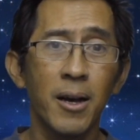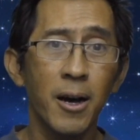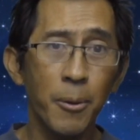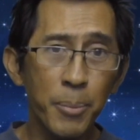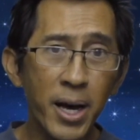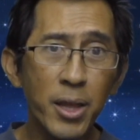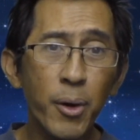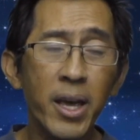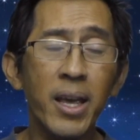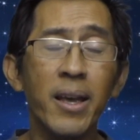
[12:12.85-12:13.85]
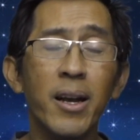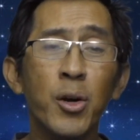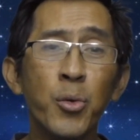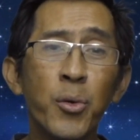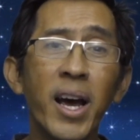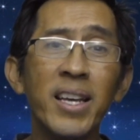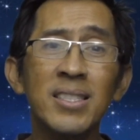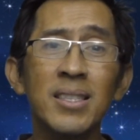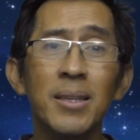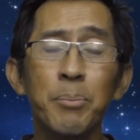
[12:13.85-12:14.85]
Uh, by the way,
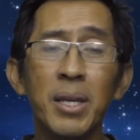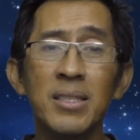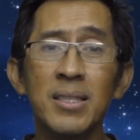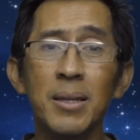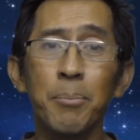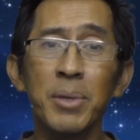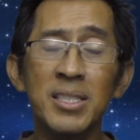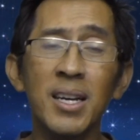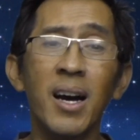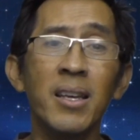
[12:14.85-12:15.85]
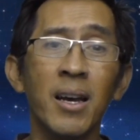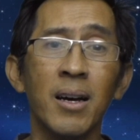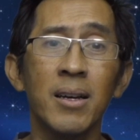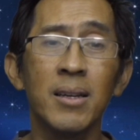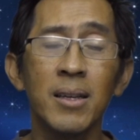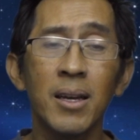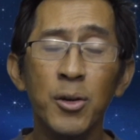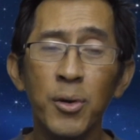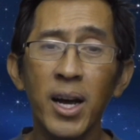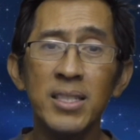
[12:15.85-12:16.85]
Christ means Messiah.
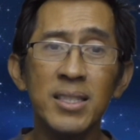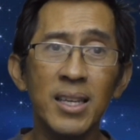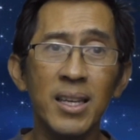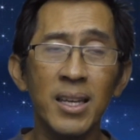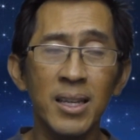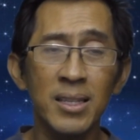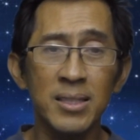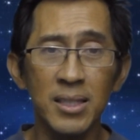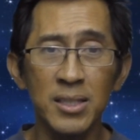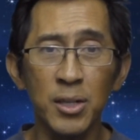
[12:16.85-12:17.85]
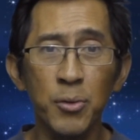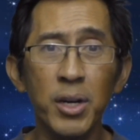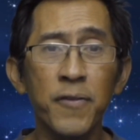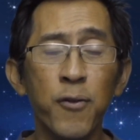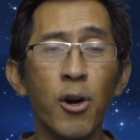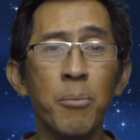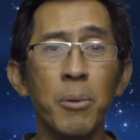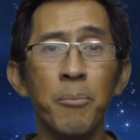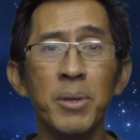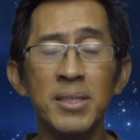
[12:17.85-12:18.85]
Christ is, is the Greek form
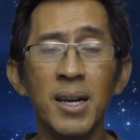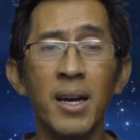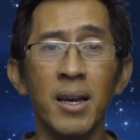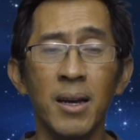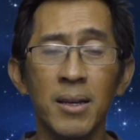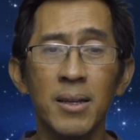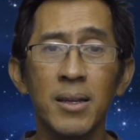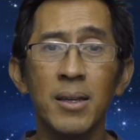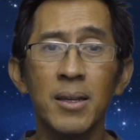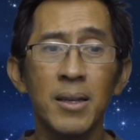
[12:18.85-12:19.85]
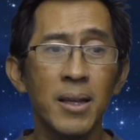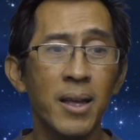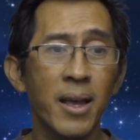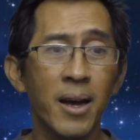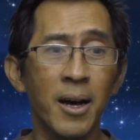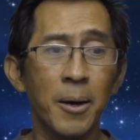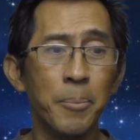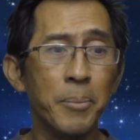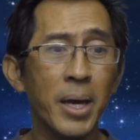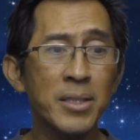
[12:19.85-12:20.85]
of Messiah.
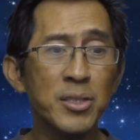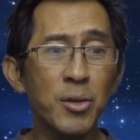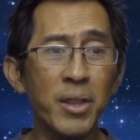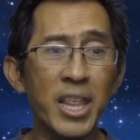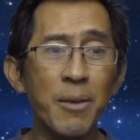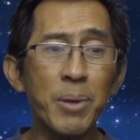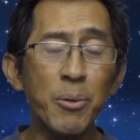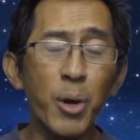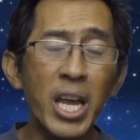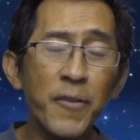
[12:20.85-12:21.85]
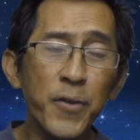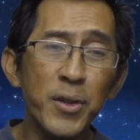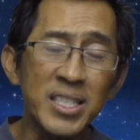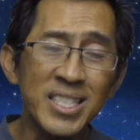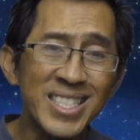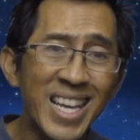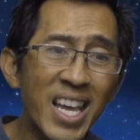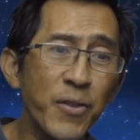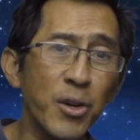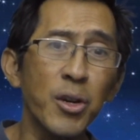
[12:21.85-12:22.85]
Um, and so they've been waiting for the
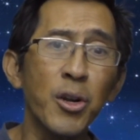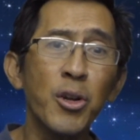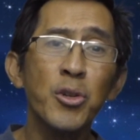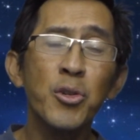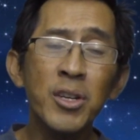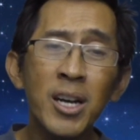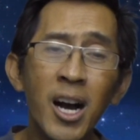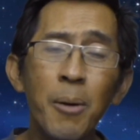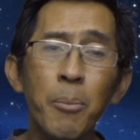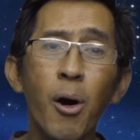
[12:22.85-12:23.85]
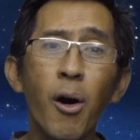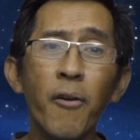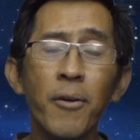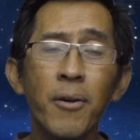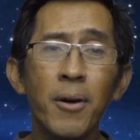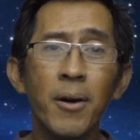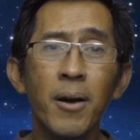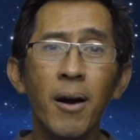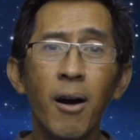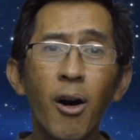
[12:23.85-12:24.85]
Savior to come
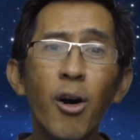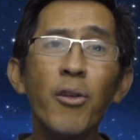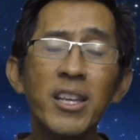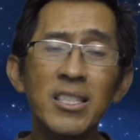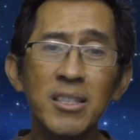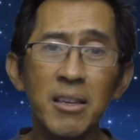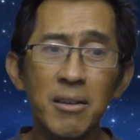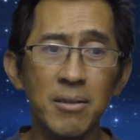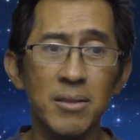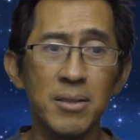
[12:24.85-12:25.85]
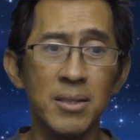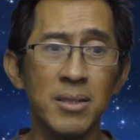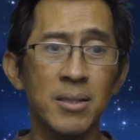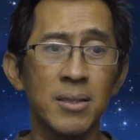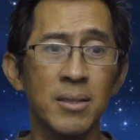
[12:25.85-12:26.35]
all these years.